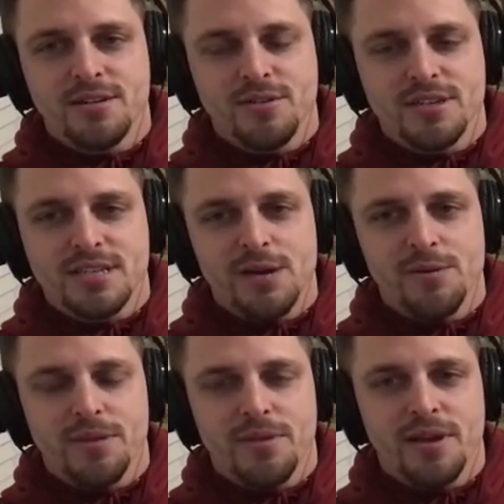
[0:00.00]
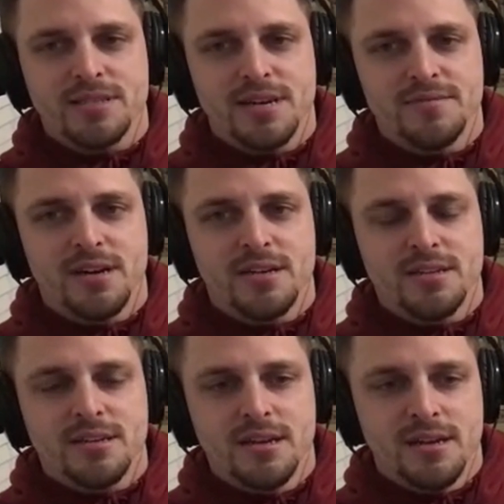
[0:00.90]
content with the things I've done
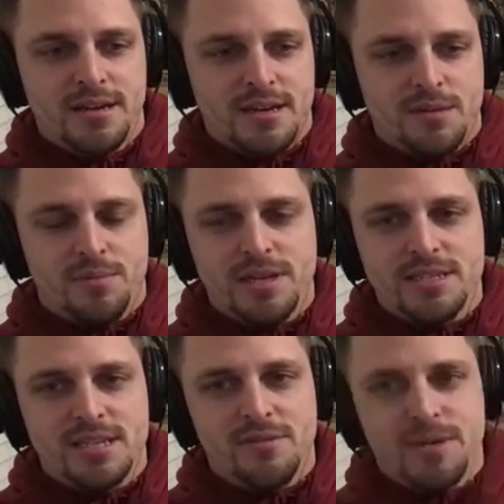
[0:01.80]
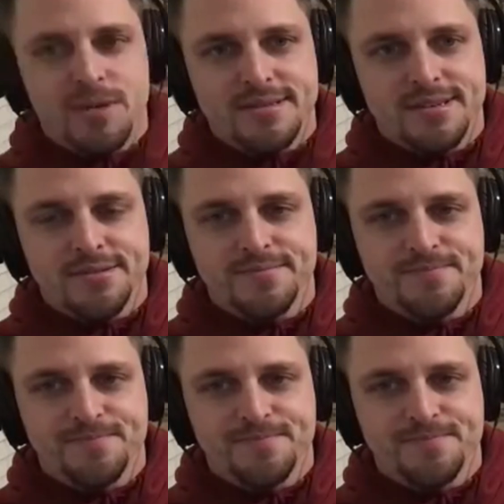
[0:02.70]
and the places I've been. So.